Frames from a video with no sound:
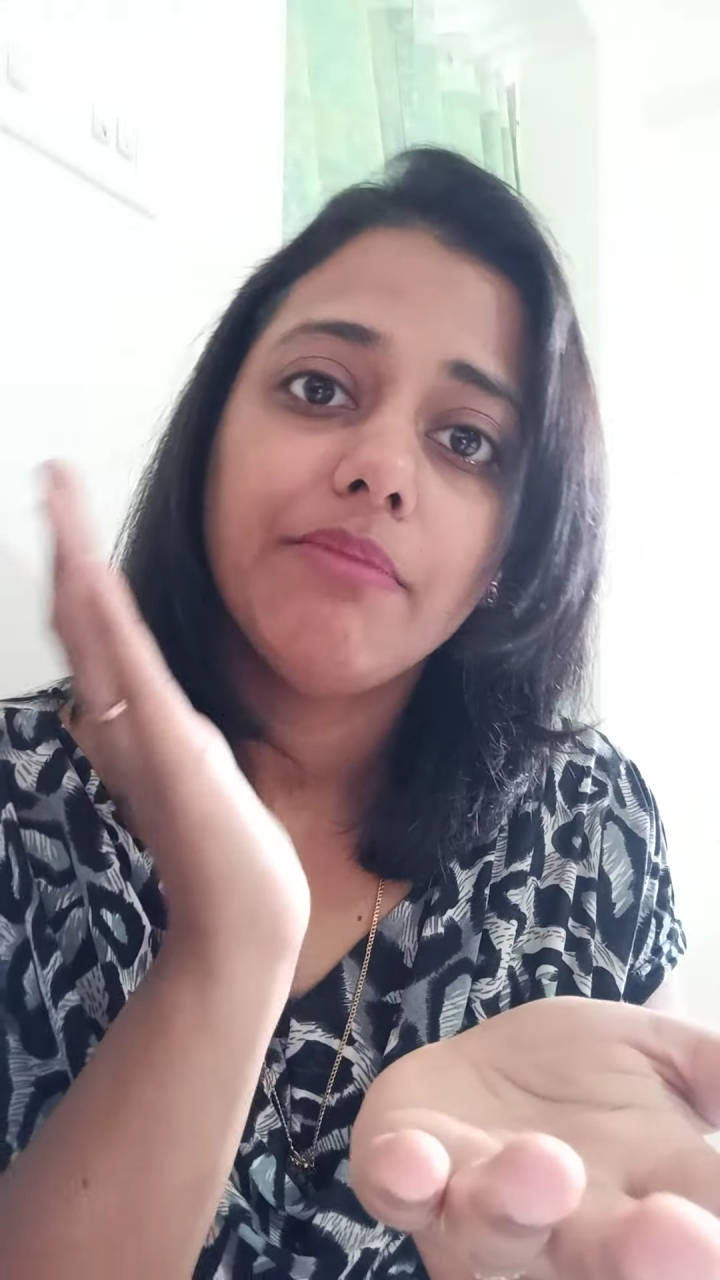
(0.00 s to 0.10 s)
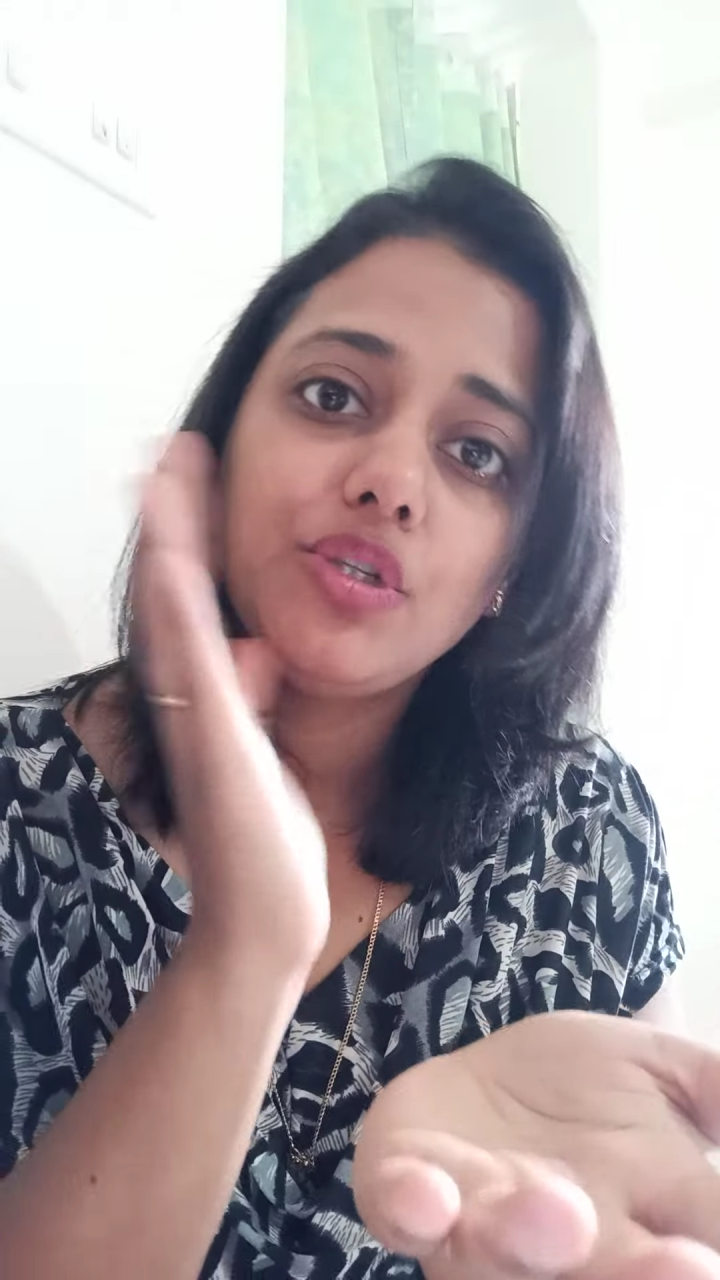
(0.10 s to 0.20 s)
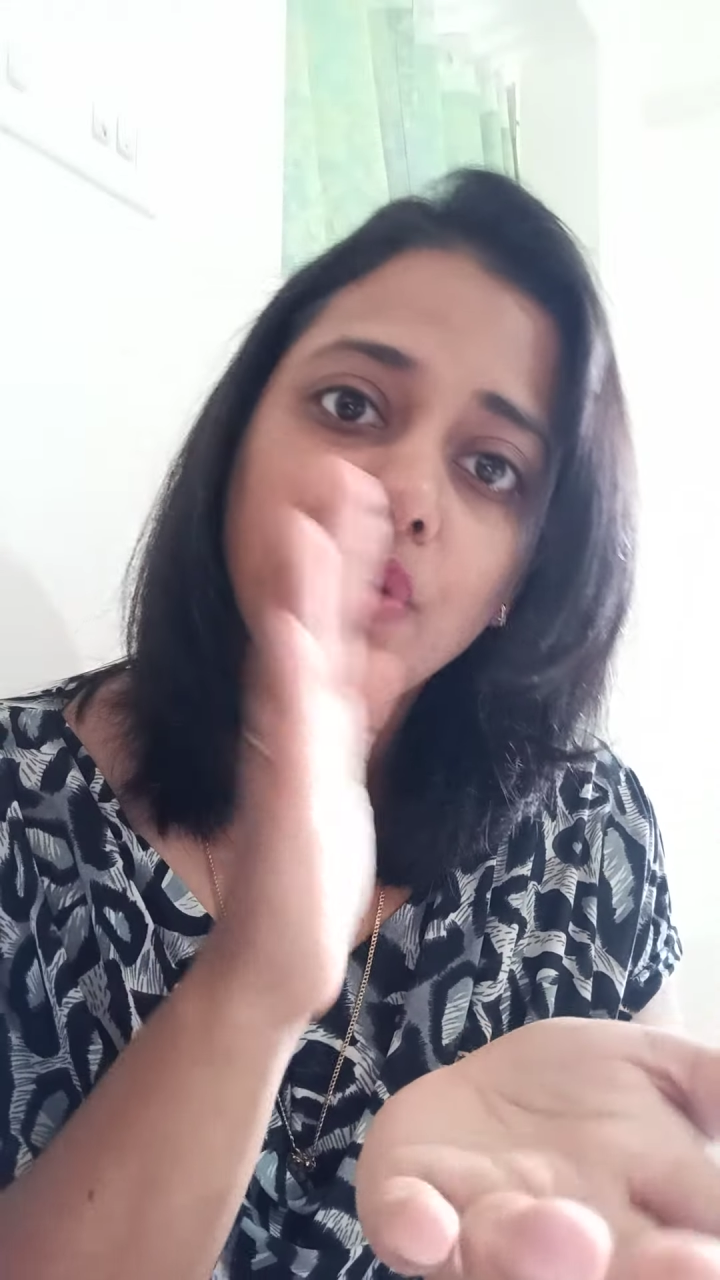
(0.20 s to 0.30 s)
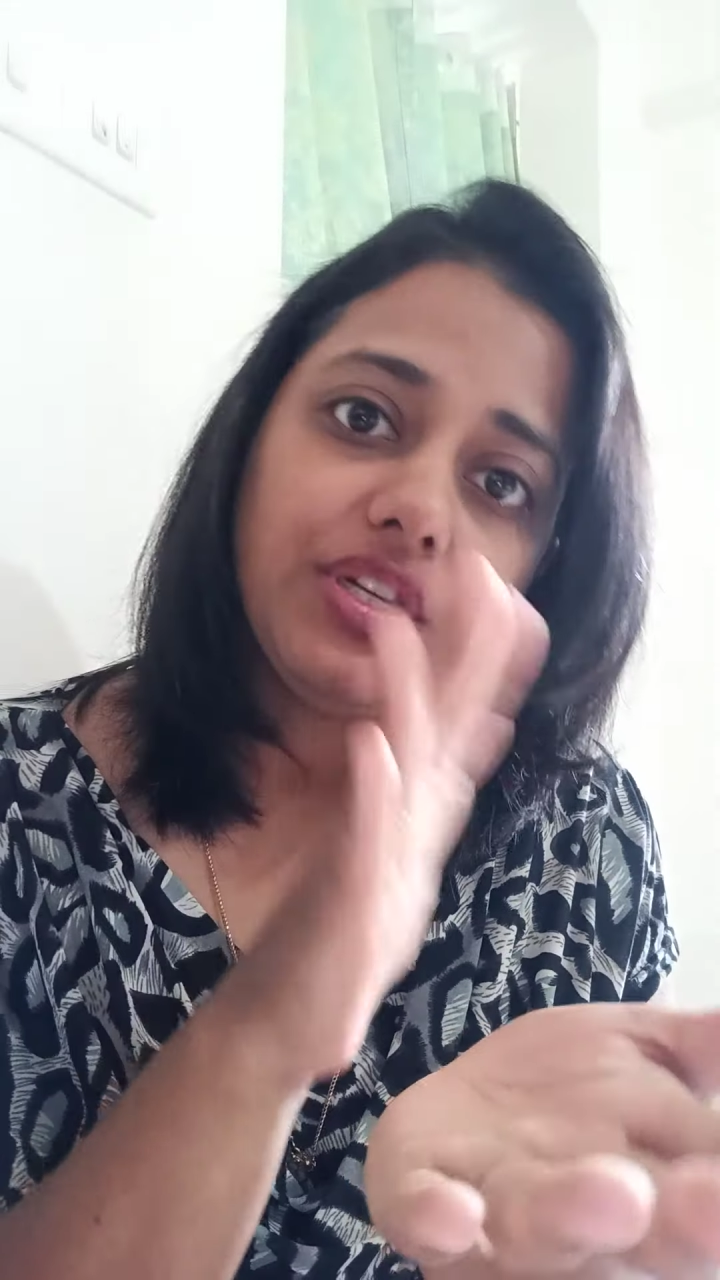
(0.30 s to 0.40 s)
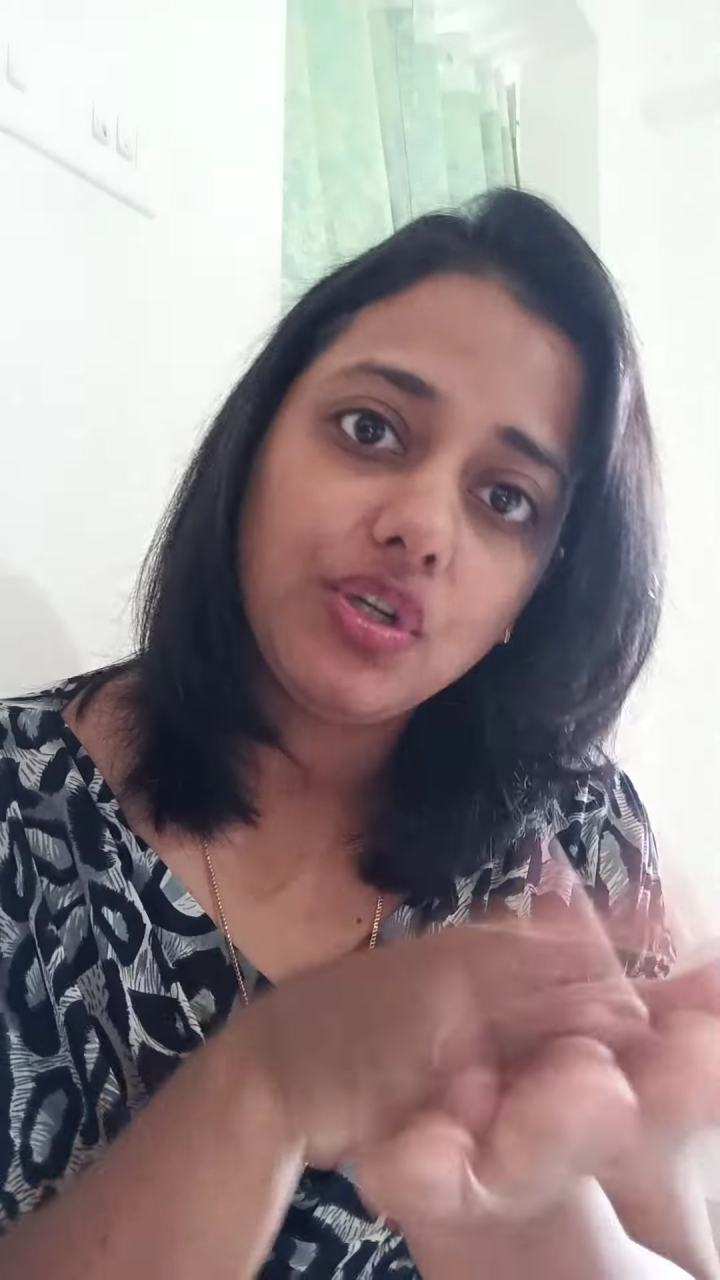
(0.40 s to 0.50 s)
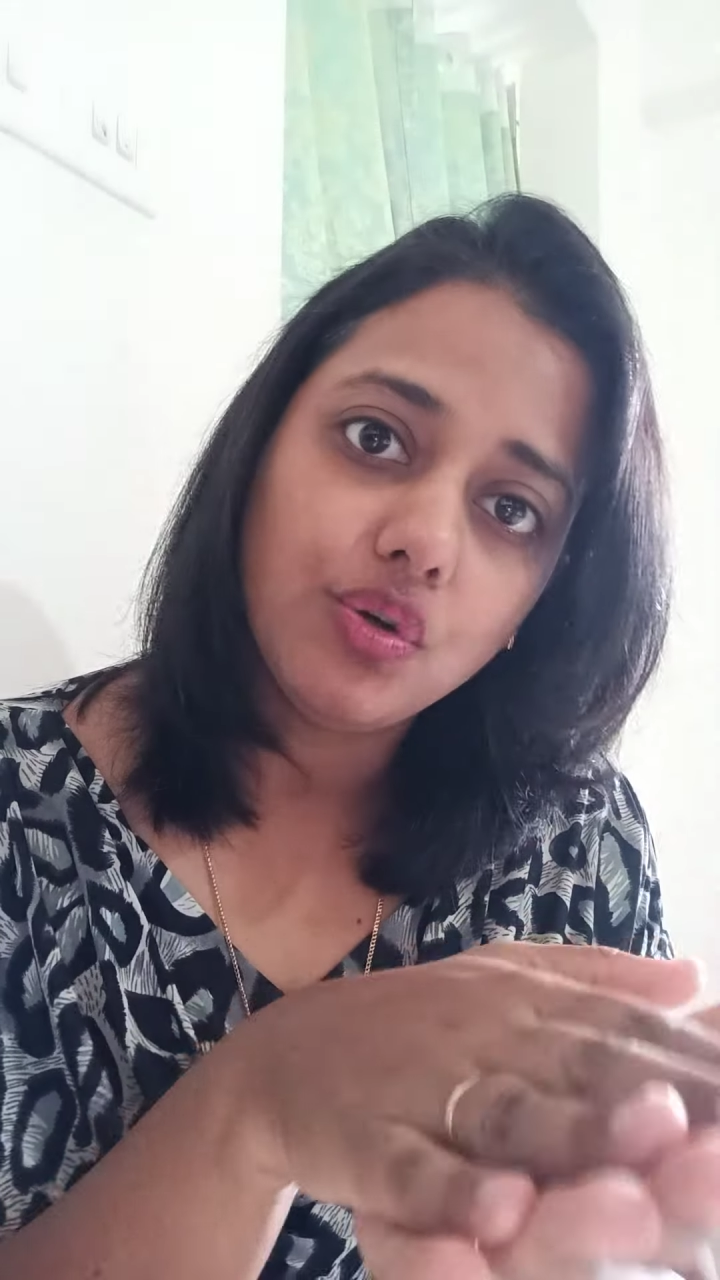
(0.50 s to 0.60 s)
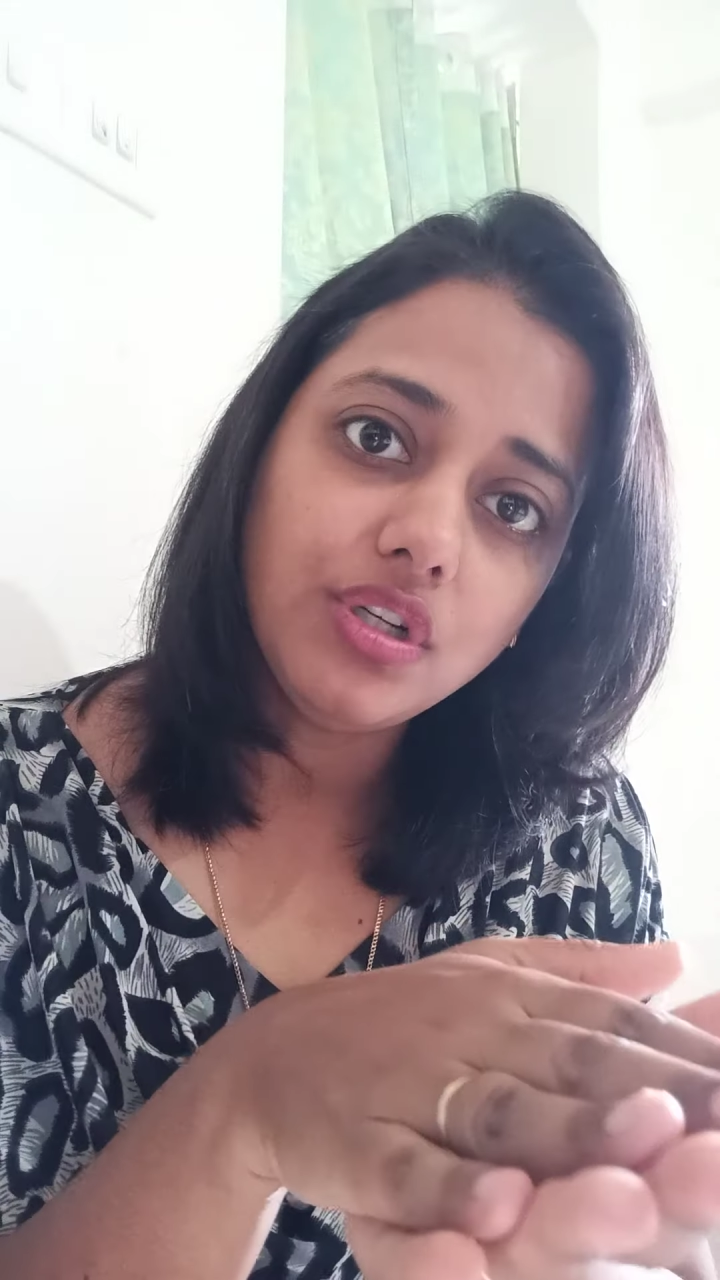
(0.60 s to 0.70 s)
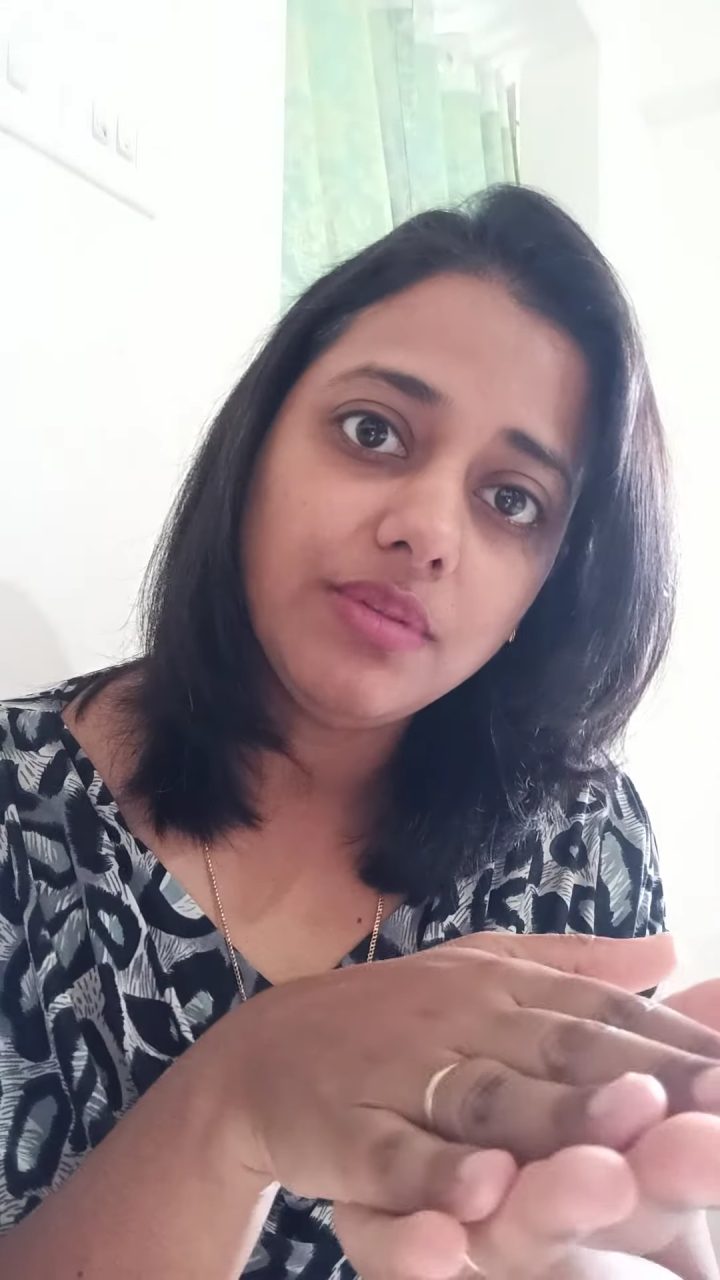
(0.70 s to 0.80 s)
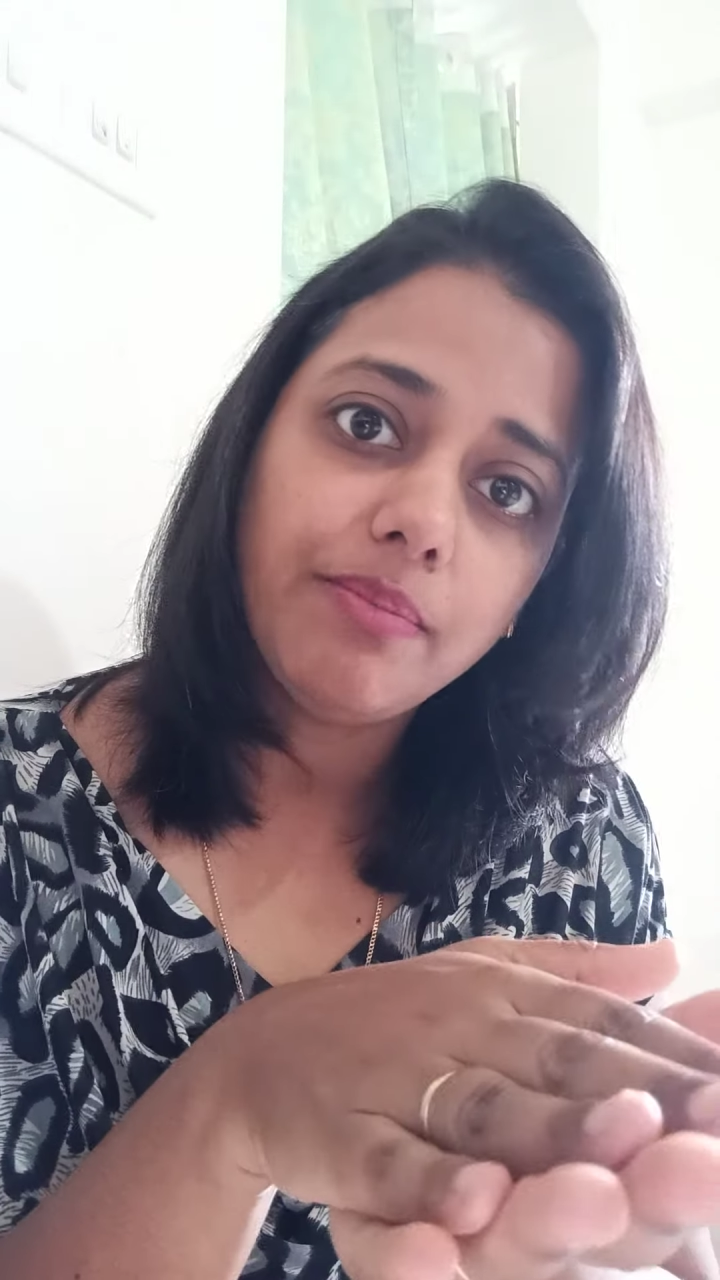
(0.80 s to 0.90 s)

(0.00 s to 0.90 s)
between good